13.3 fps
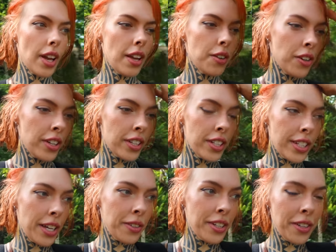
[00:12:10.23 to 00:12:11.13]
I don't know how to get
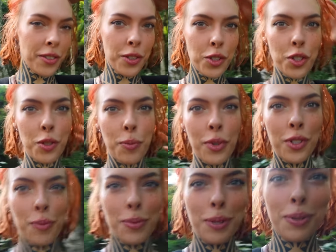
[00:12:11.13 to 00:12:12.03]
down now, there's just a
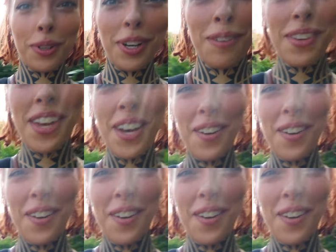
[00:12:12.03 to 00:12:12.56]
bunch of people coming